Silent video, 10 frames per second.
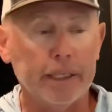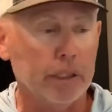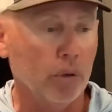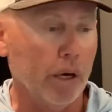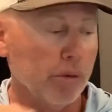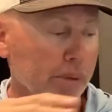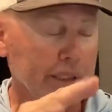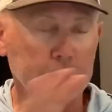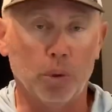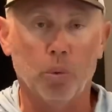you know, everybody
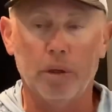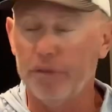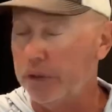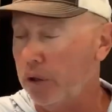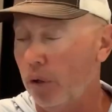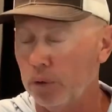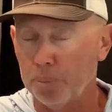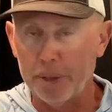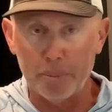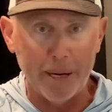still wanted to fish all those
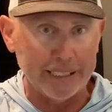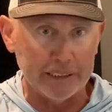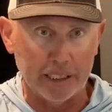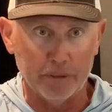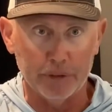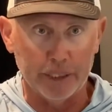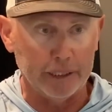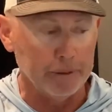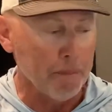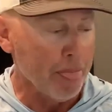big baits and everything.